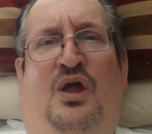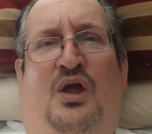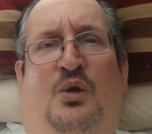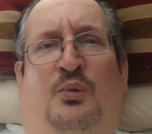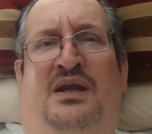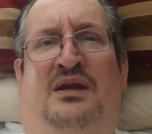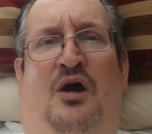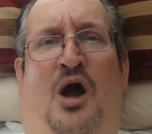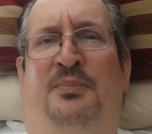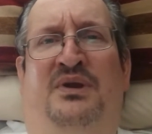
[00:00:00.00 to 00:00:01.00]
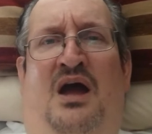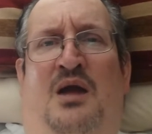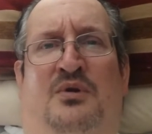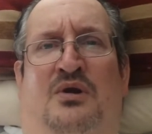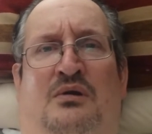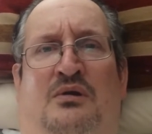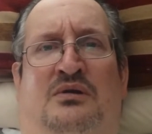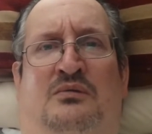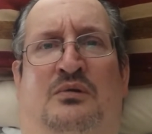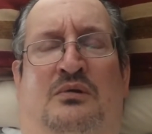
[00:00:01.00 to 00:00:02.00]
When Oppenheimer,
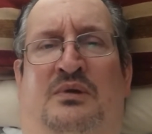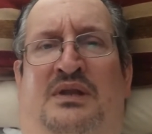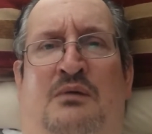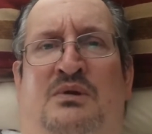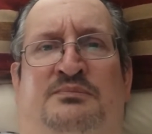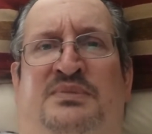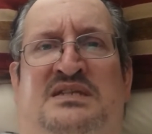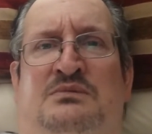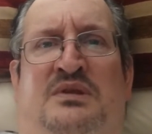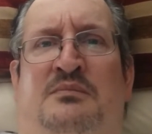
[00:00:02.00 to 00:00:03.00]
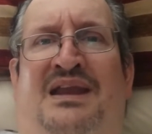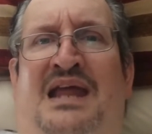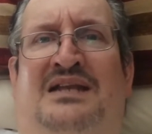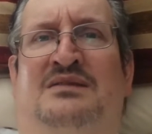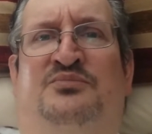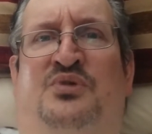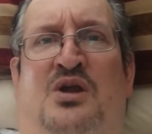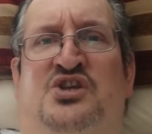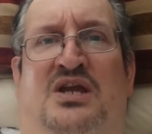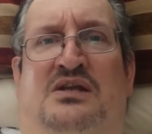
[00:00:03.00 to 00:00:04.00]
when they were busy with the Manhattan
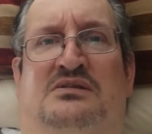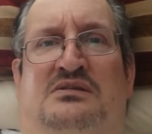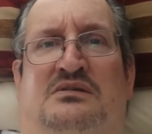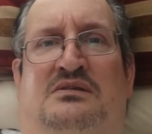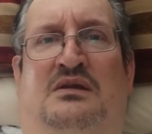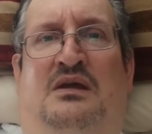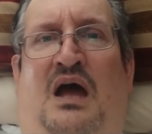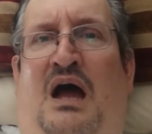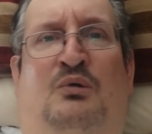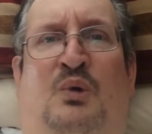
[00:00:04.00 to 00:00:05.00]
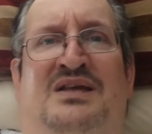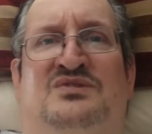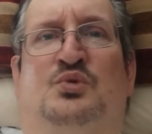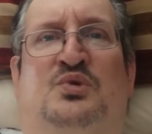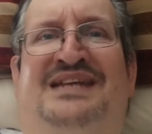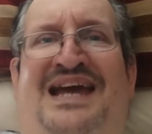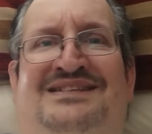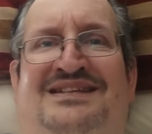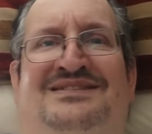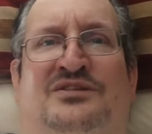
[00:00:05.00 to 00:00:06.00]
Project, akwazi ukuthetha
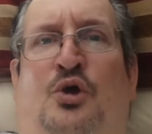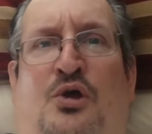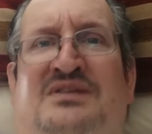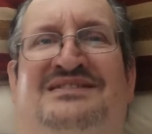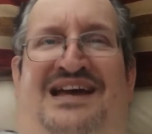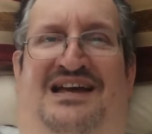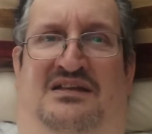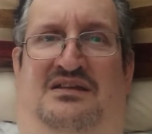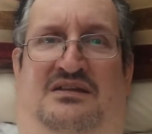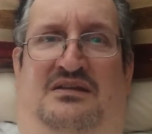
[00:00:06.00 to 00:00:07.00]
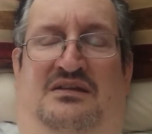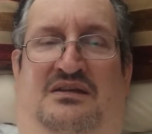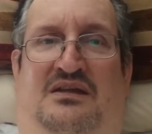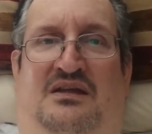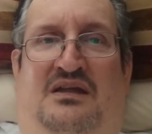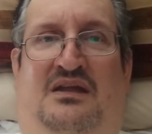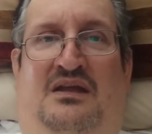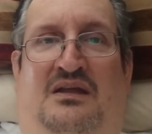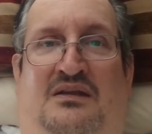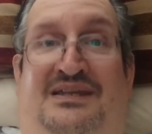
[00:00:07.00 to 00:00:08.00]
isiXhosa.
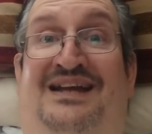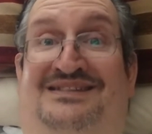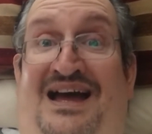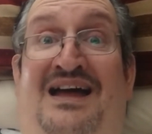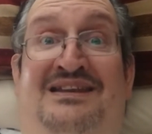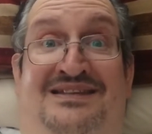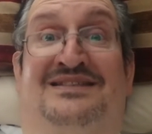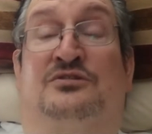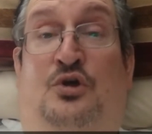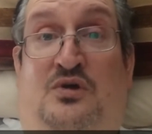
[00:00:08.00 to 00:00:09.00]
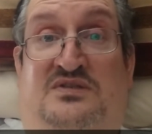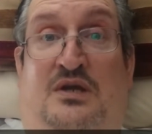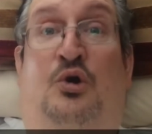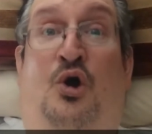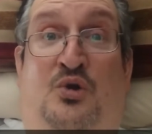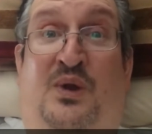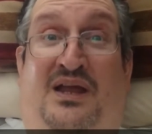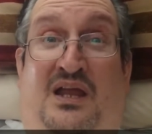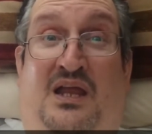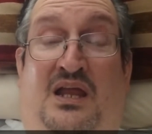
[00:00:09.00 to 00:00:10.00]
Ndiyathanda isiXhosa kodwa
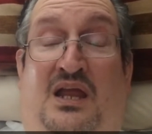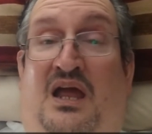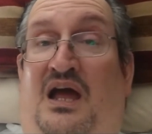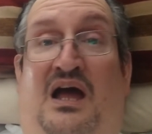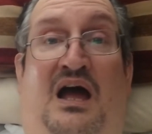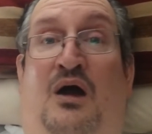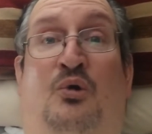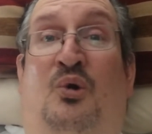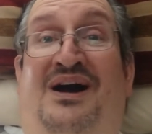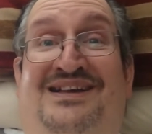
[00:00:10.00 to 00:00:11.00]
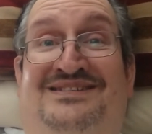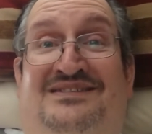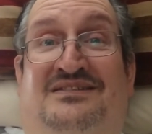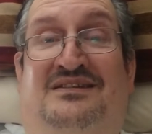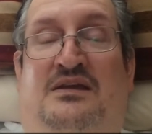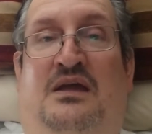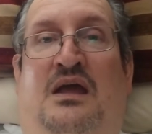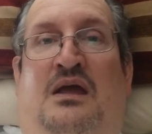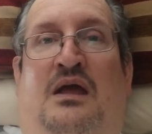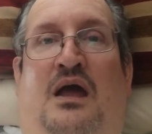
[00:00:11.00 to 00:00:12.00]
akwazi.
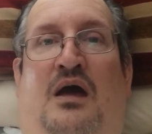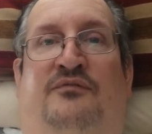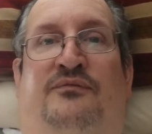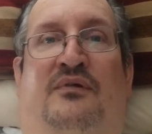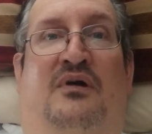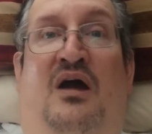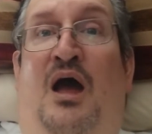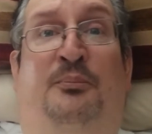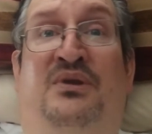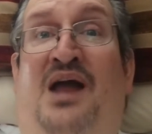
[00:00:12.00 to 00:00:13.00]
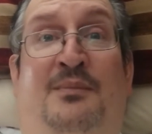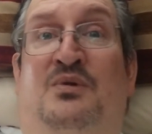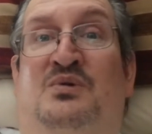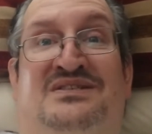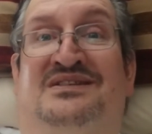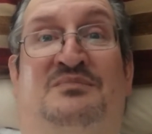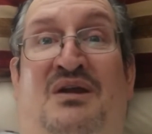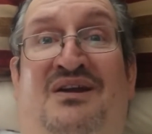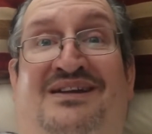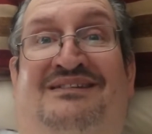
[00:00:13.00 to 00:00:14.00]
Oppenheimer was an
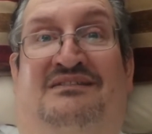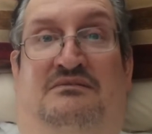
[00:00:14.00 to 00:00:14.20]
American.